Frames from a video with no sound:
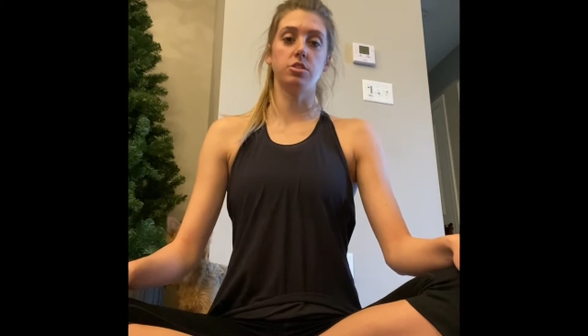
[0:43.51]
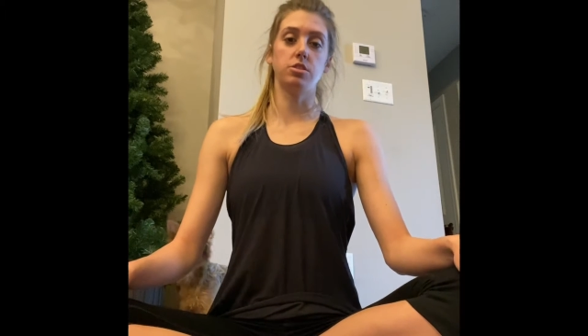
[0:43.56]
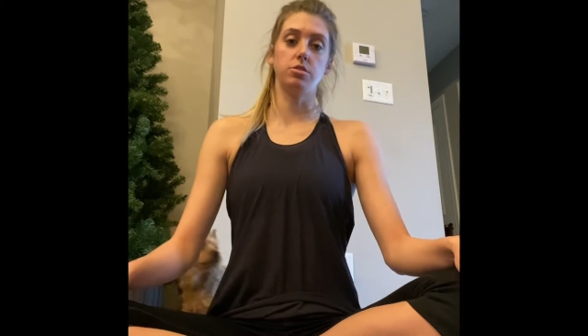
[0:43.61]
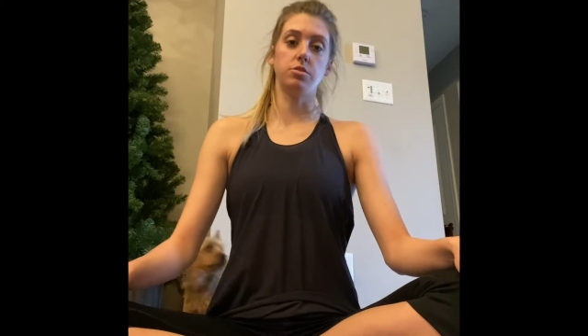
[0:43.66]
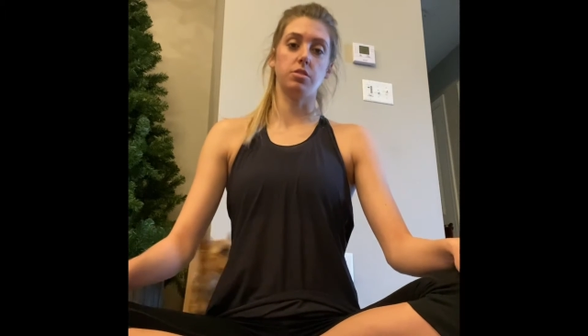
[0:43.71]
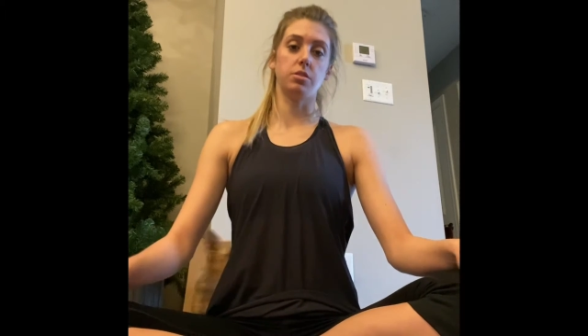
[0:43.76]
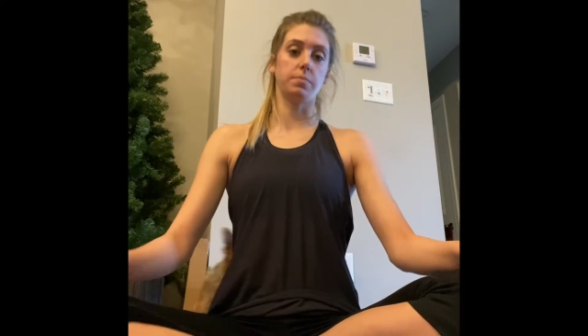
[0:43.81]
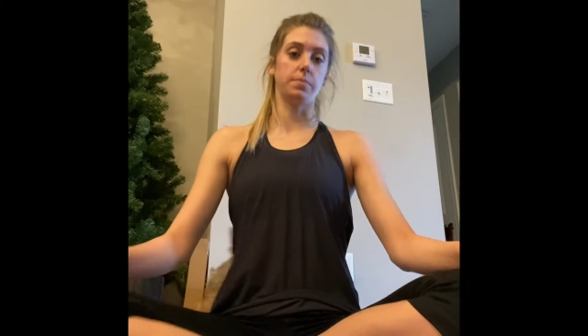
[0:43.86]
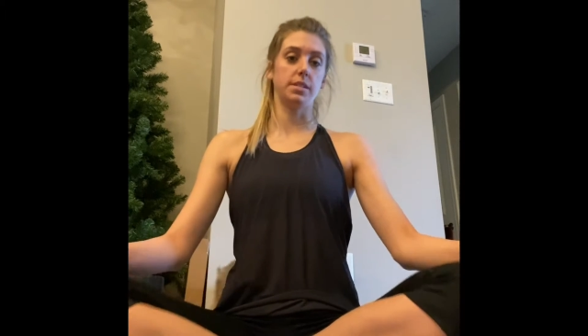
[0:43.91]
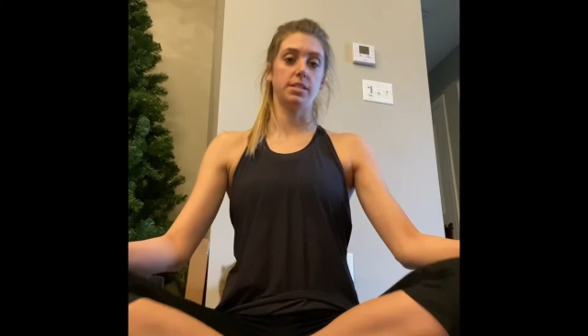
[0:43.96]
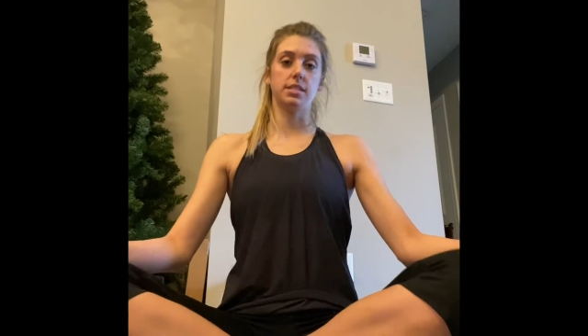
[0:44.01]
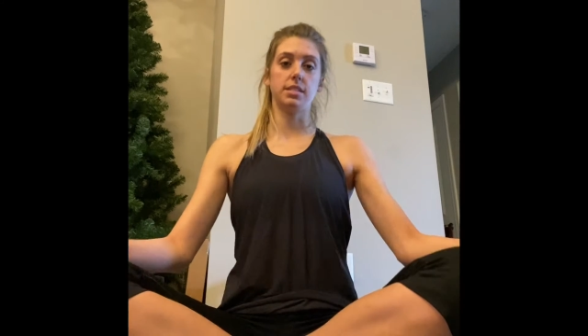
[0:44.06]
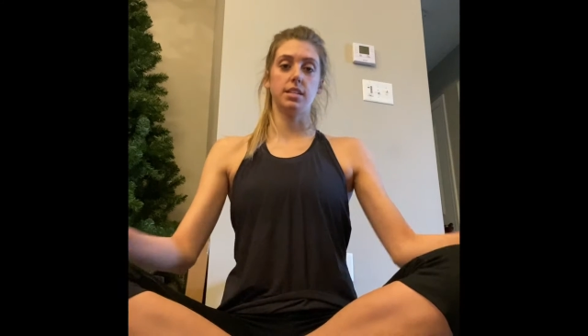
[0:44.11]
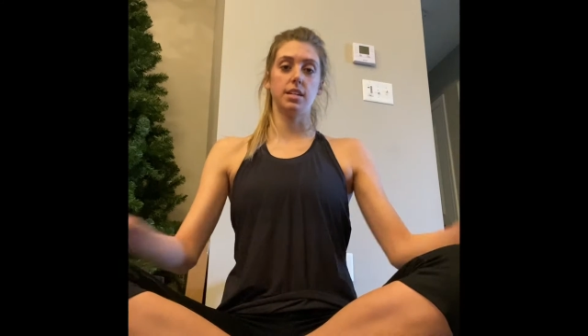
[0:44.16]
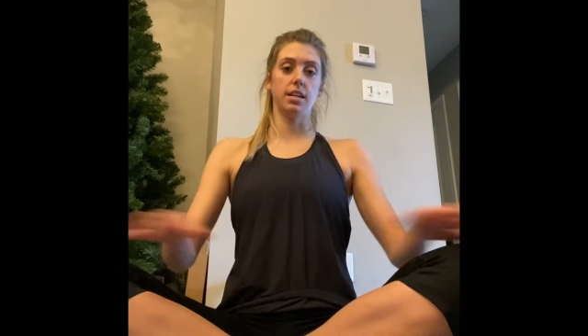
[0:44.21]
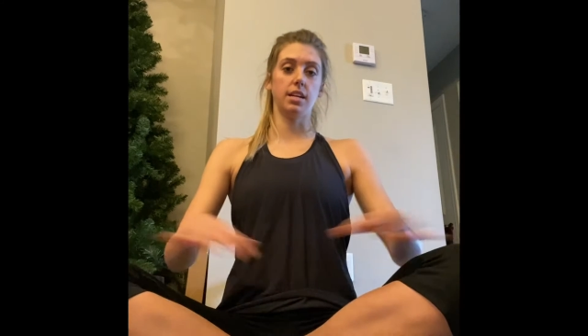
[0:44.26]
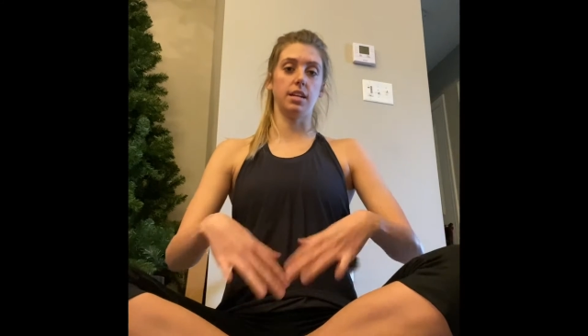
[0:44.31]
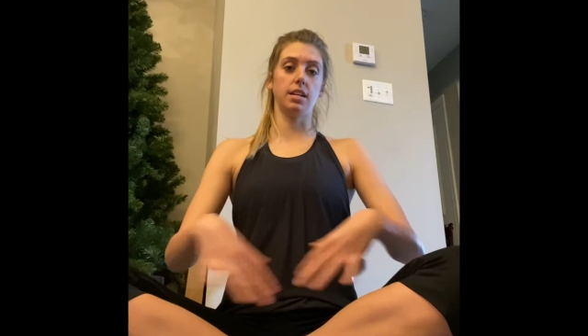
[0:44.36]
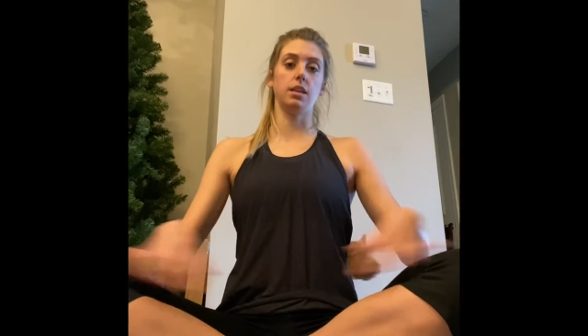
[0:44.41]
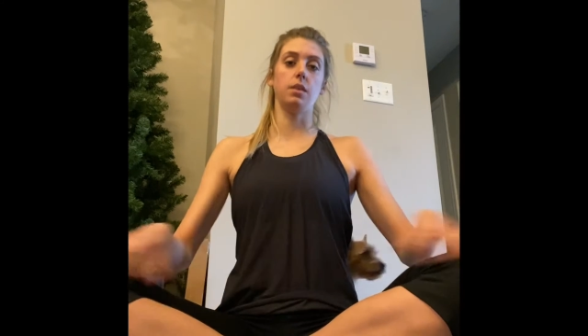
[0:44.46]
You could be sitting
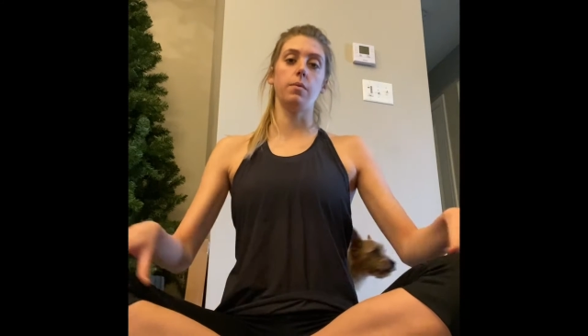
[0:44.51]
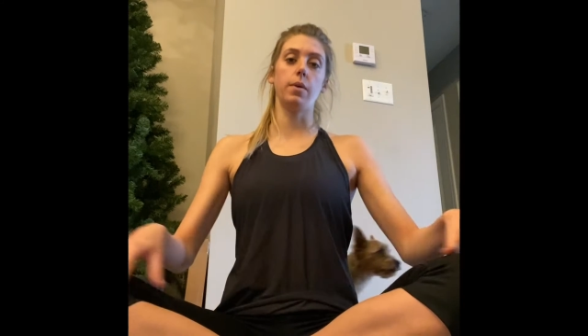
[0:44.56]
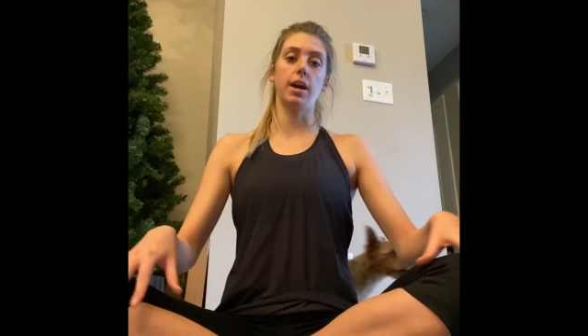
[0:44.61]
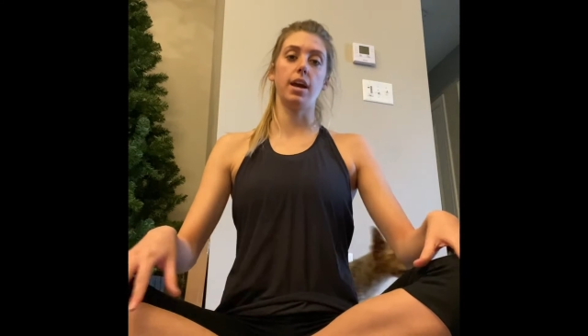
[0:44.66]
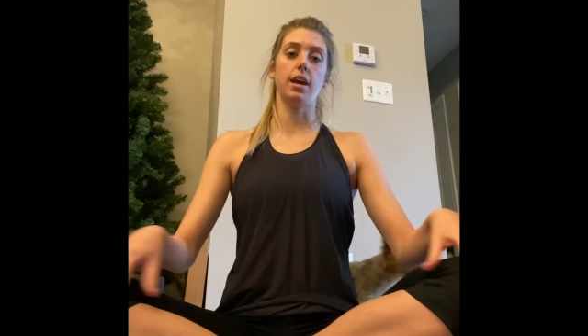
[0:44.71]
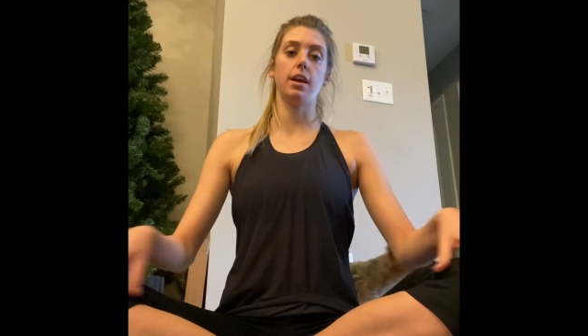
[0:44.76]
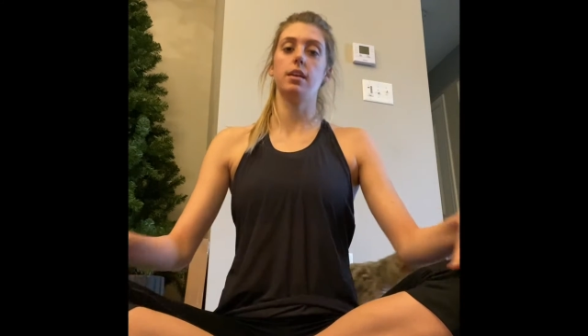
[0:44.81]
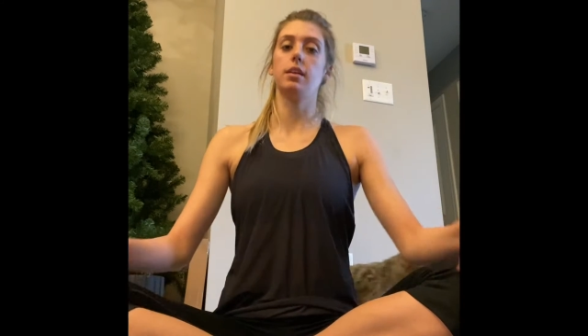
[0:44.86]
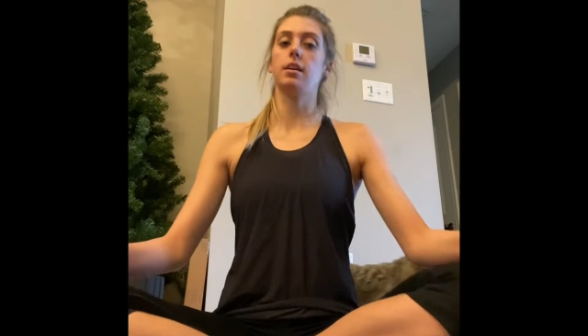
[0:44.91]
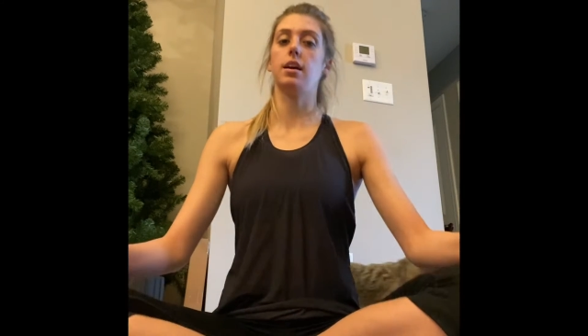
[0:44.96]
anyway.